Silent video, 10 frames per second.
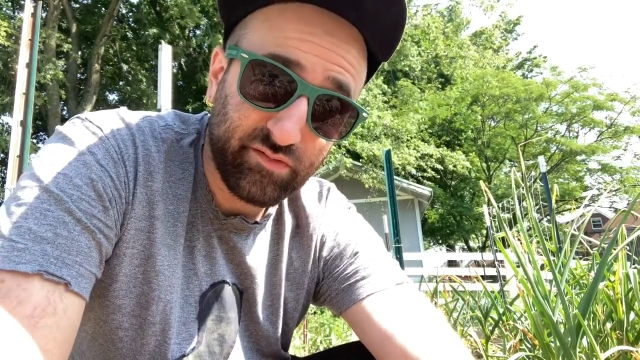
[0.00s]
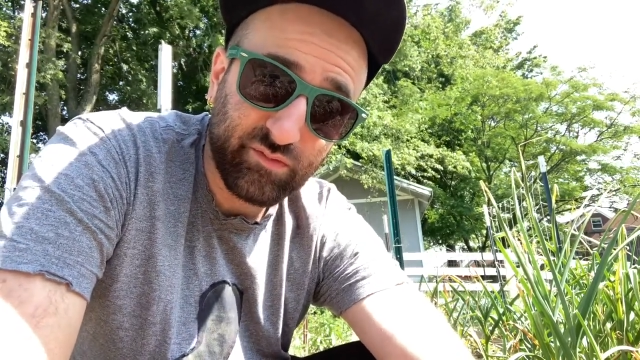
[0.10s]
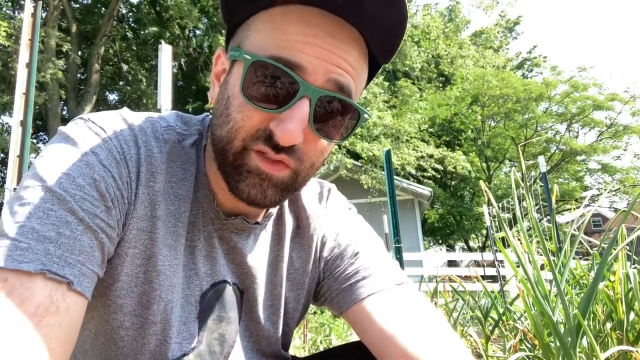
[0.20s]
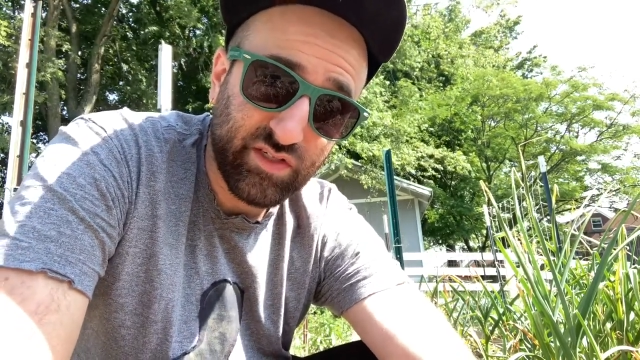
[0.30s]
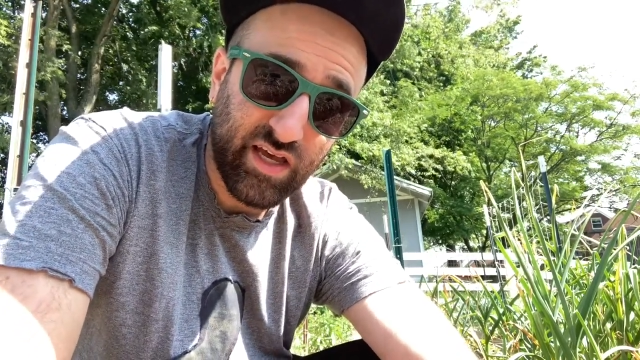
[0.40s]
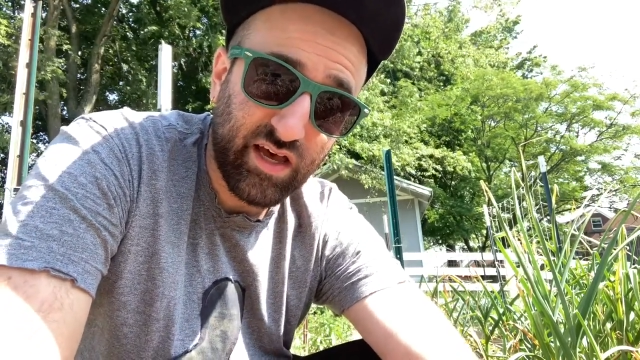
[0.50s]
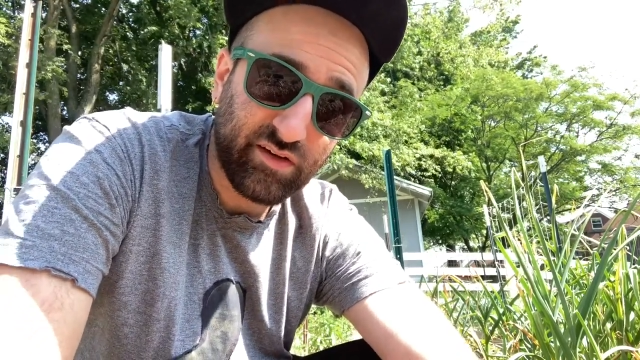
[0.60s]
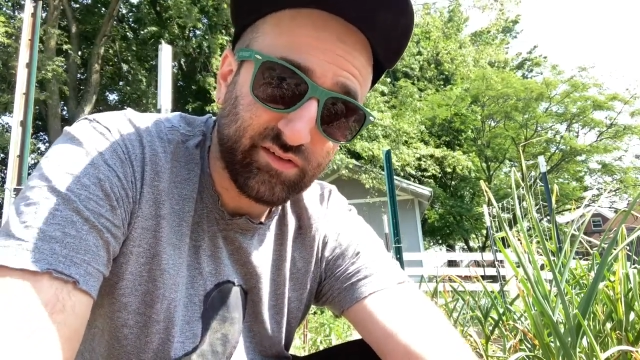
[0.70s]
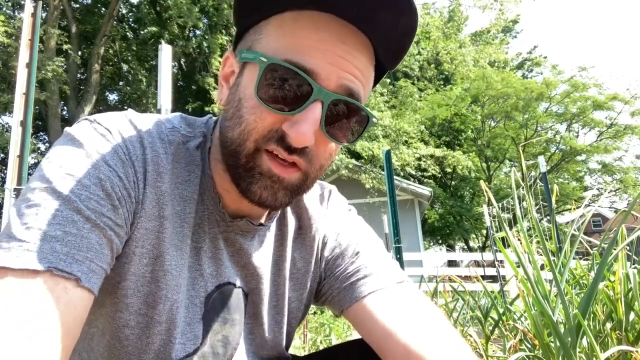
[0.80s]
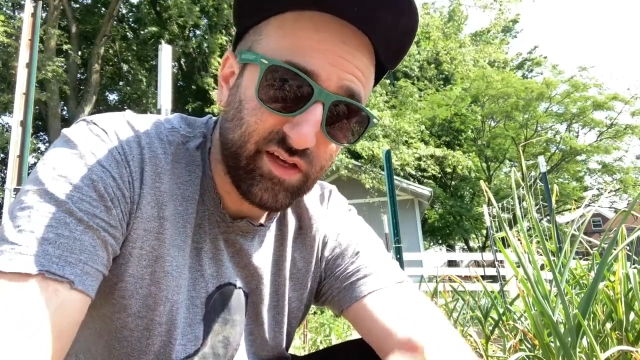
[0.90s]
We'll see how
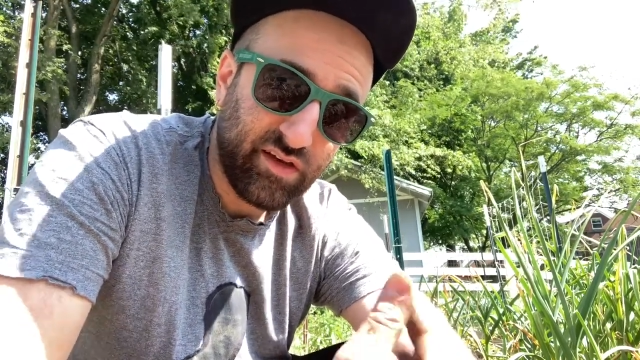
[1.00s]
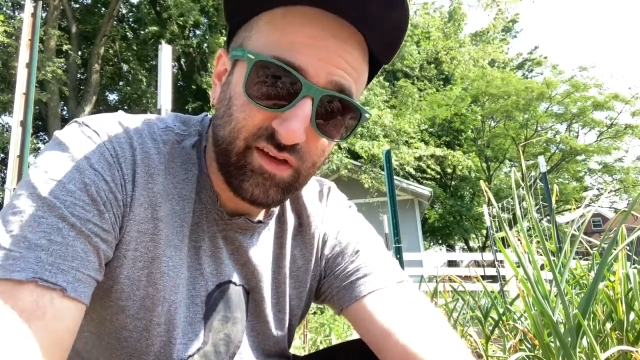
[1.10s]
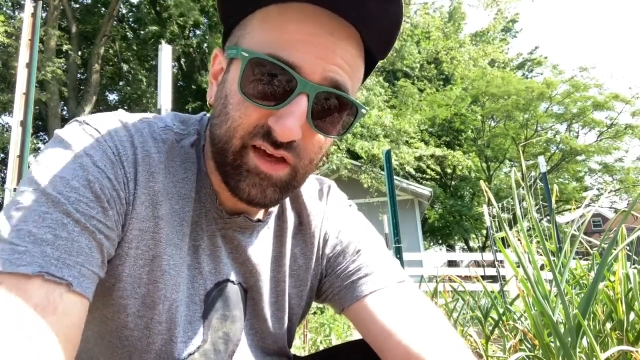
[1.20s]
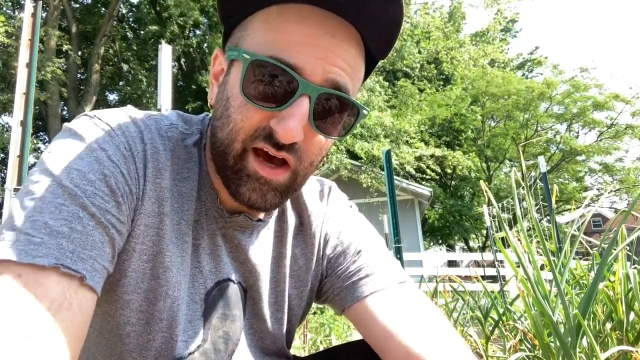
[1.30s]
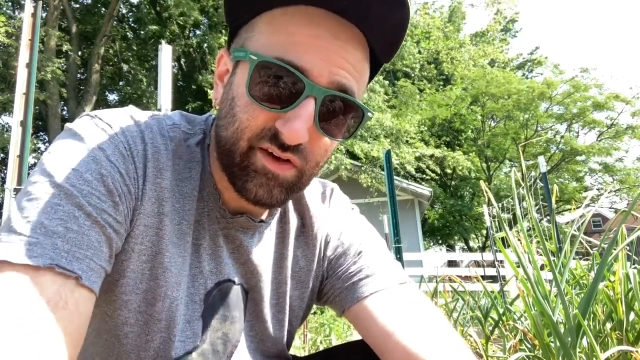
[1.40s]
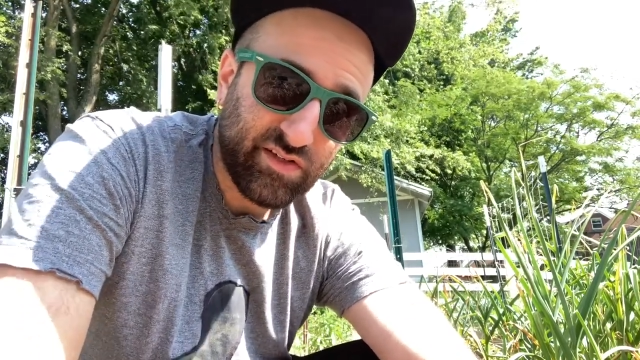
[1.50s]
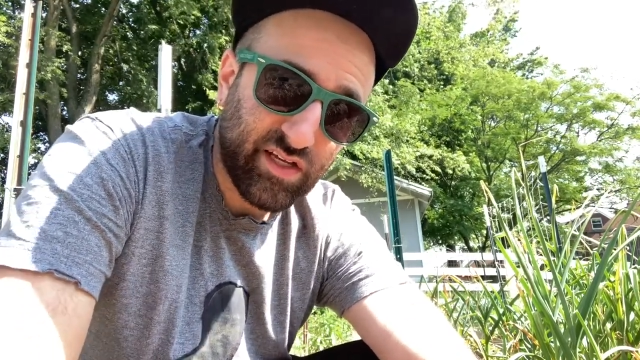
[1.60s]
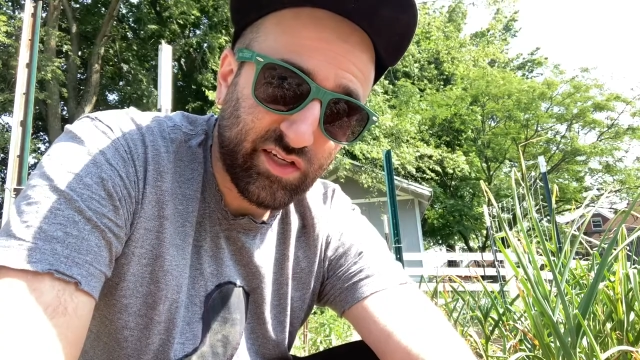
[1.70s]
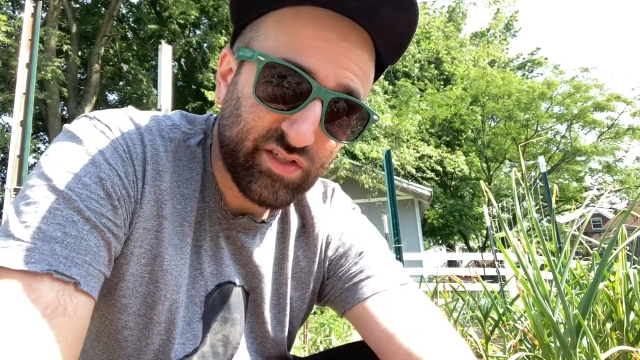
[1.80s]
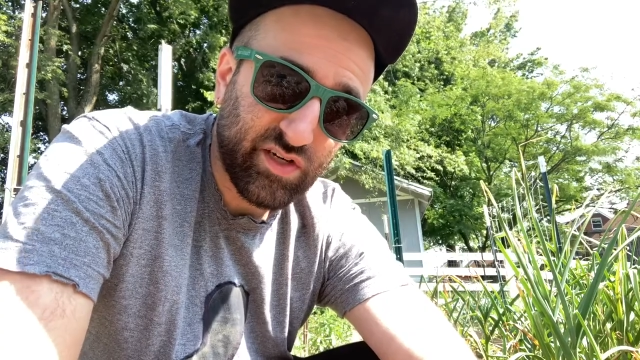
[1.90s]
it is
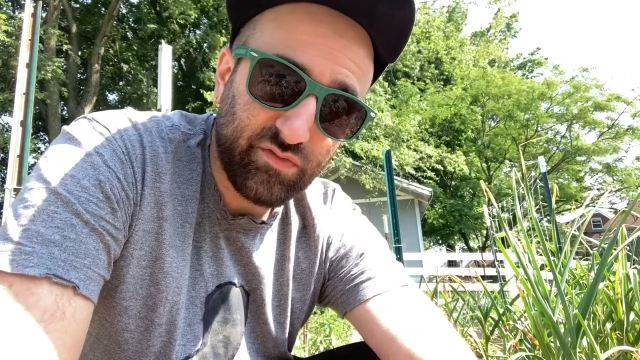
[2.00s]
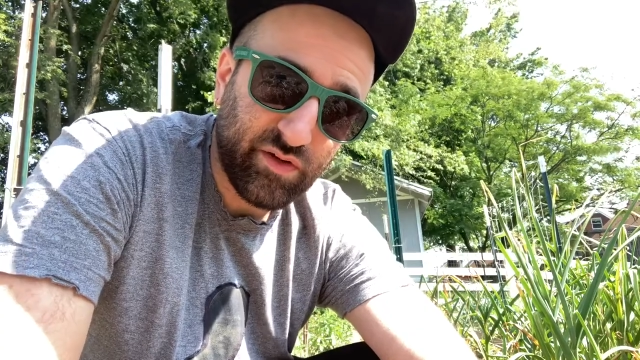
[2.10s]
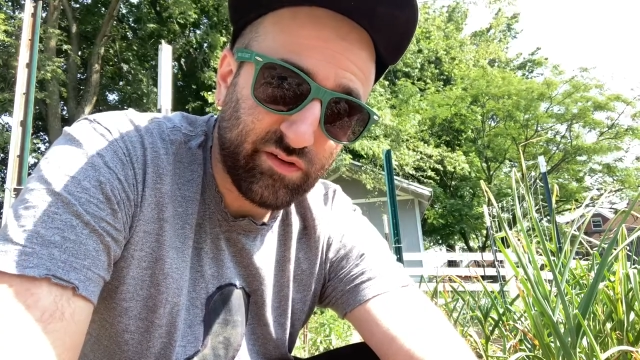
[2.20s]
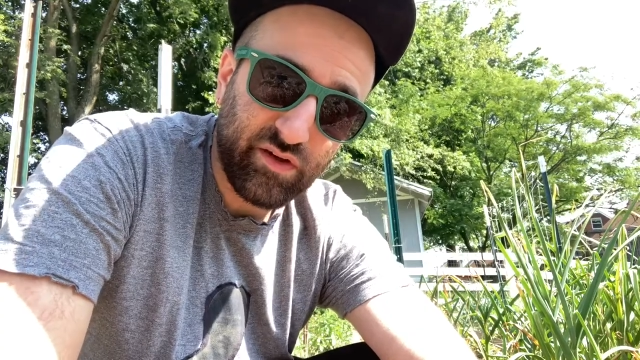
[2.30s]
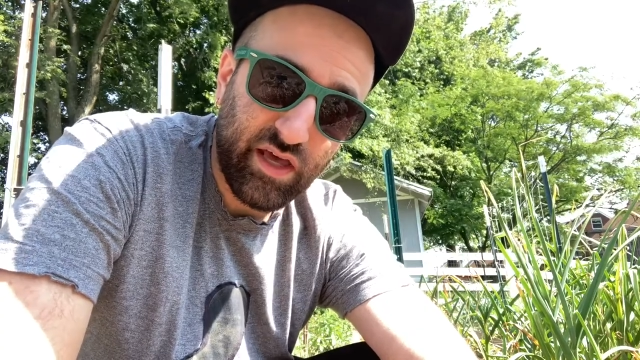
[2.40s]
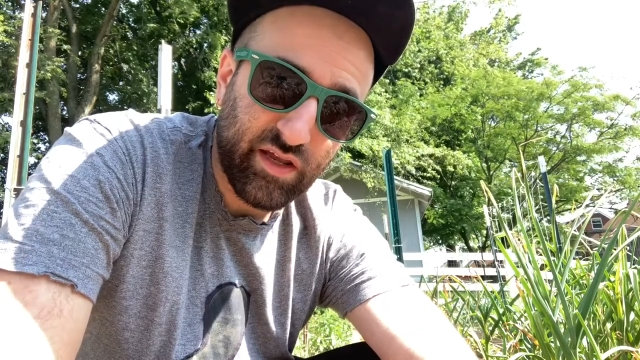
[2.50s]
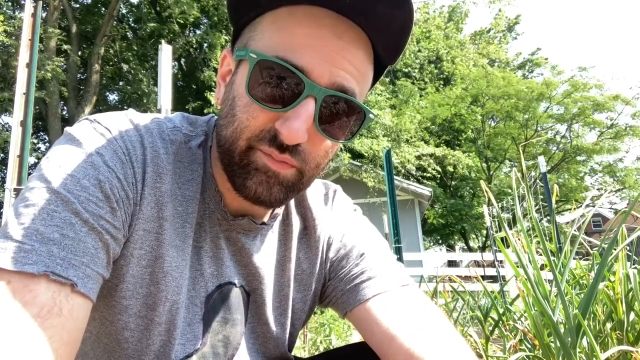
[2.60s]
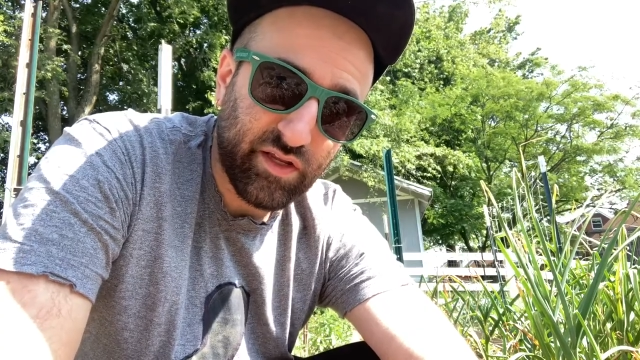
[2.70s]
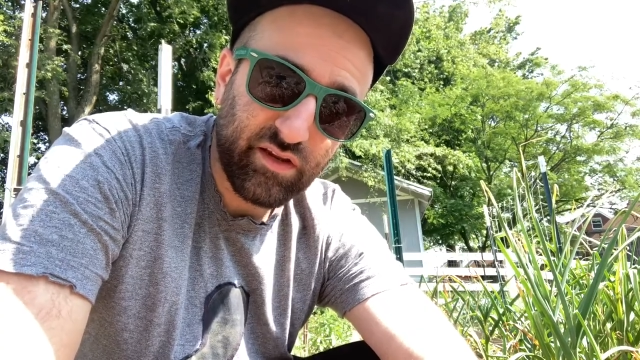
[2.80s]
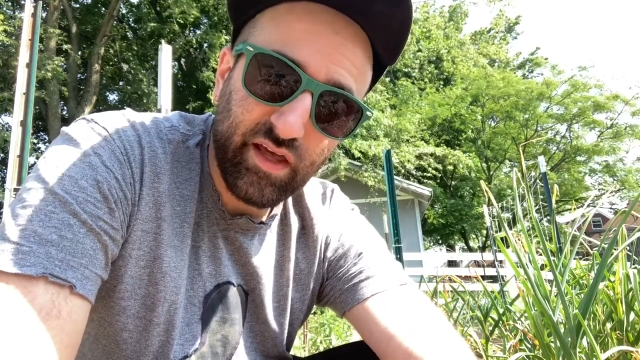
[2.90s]
next year if we end up
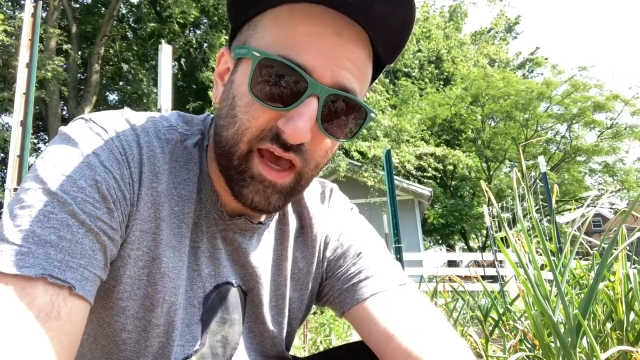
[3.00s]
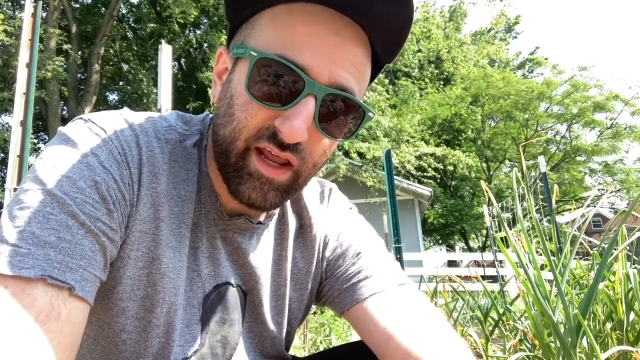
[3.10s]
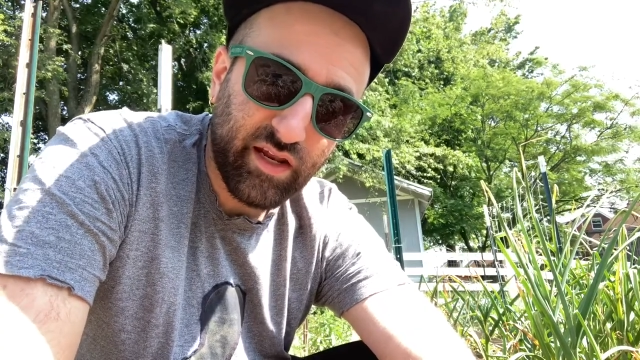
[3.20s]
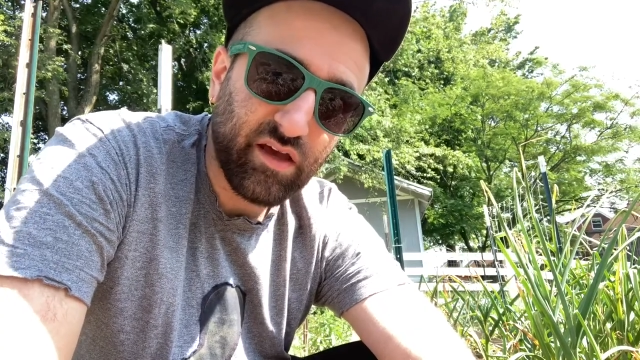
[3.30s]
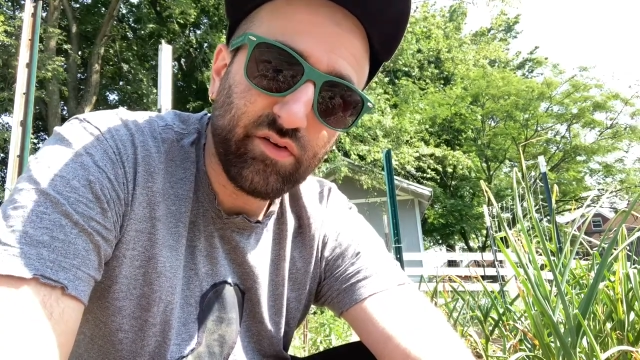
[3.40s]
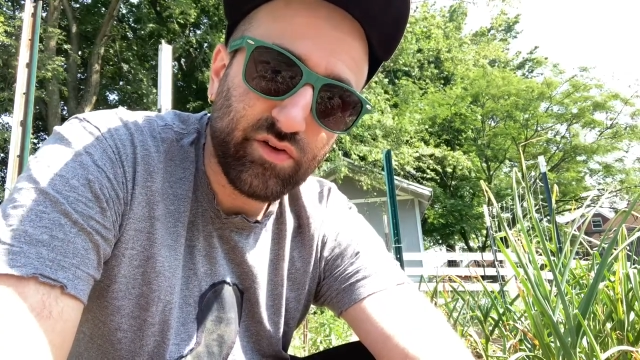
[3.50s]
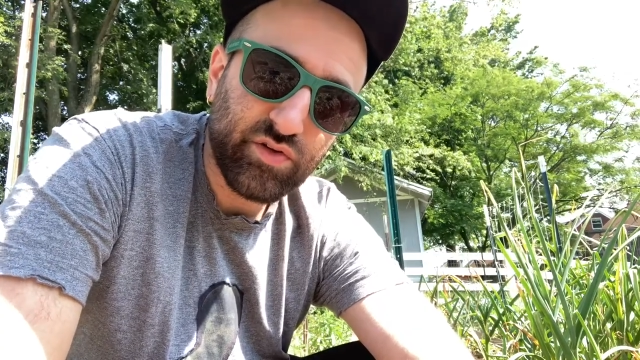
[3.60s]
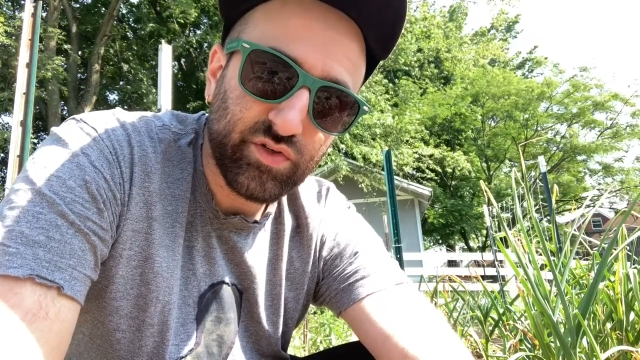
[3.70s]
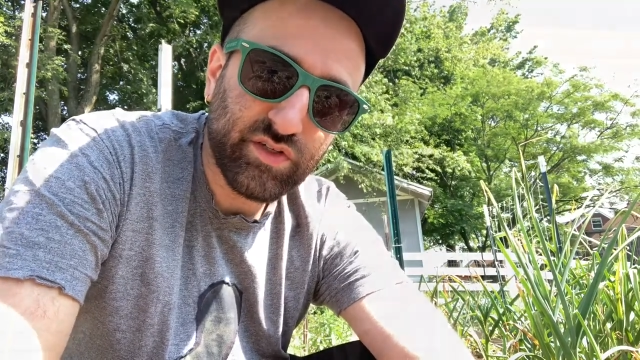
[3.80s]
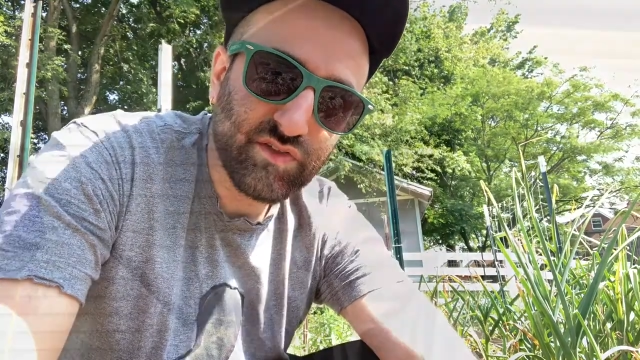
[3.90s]
needing to add any other
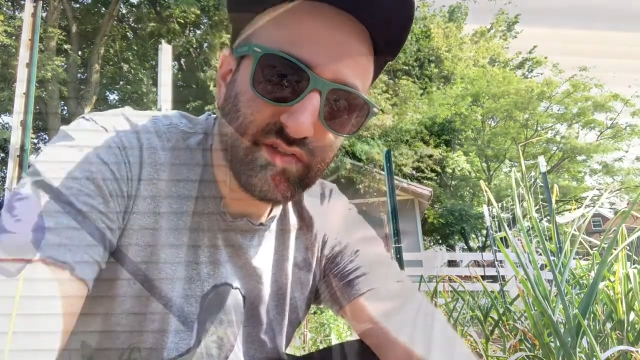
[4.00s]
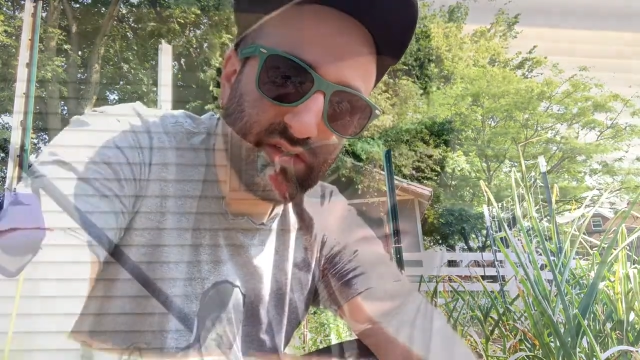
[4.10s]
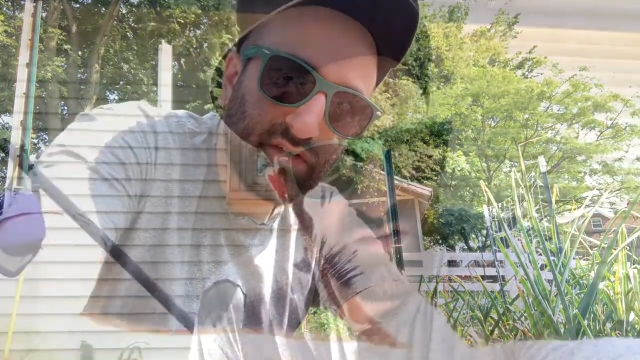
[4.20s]
nutrients.